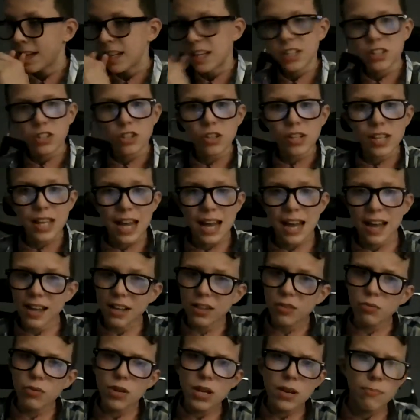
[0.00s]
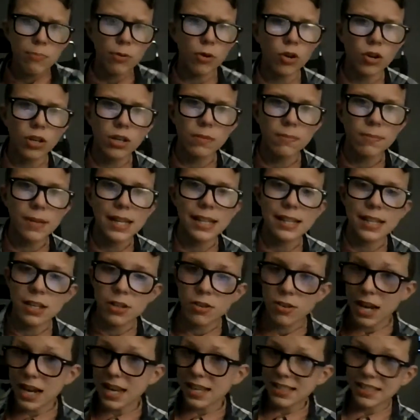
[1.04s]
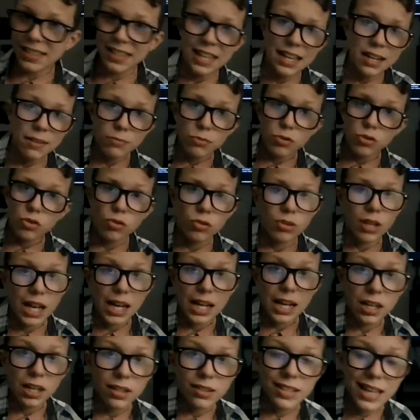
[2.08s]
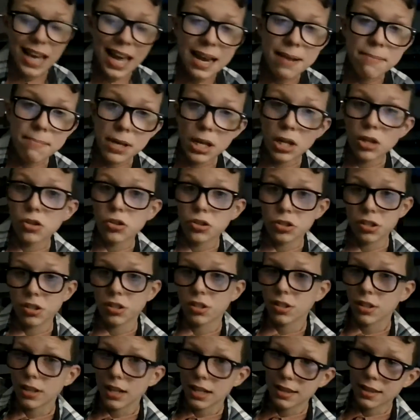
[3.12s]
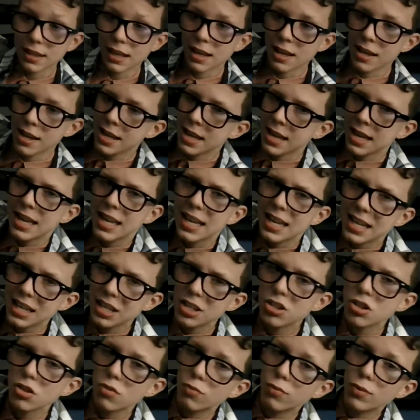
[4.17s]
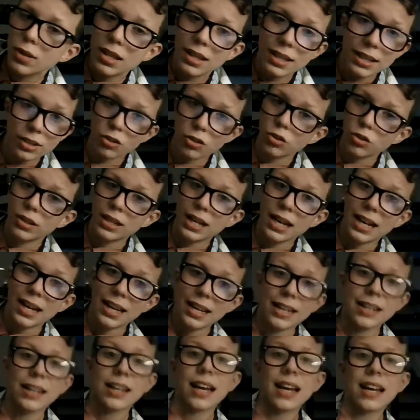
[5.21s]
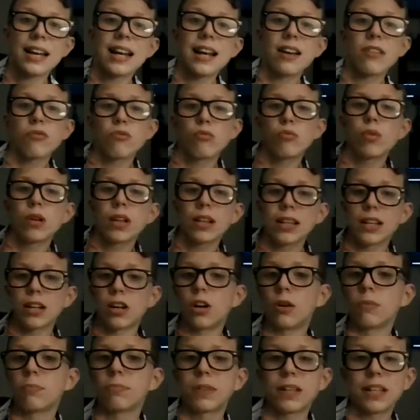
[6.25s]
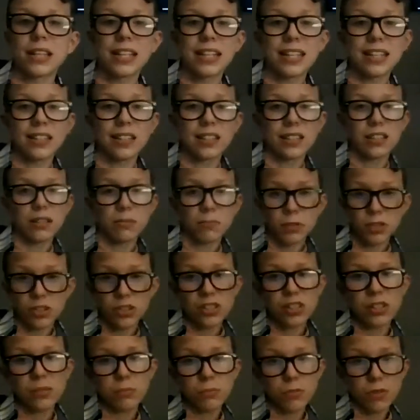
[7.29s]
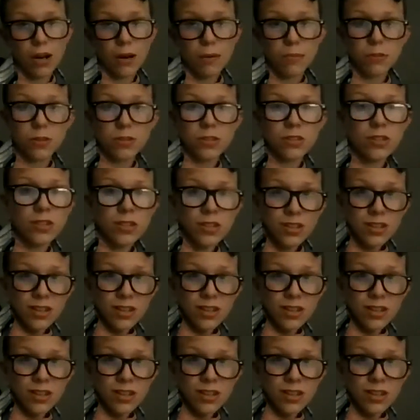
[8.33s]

So yeah, it's really important to me that you guys get him to like 10 mil or something like that. He's a really cool guy, and I really hope that he gets 1 million subscribers.